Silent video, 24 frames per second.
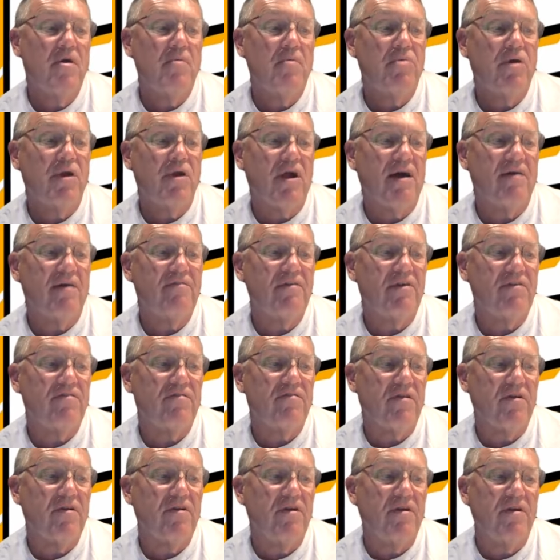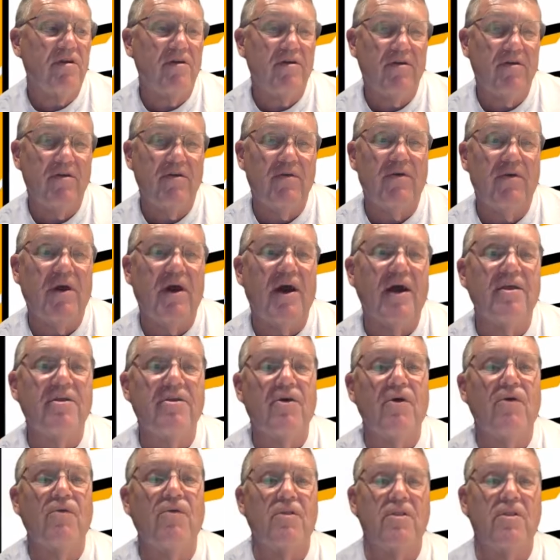But obviously, you kind of
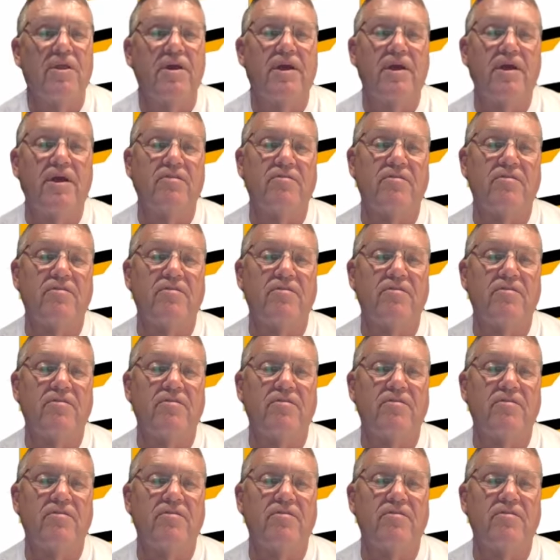know the league.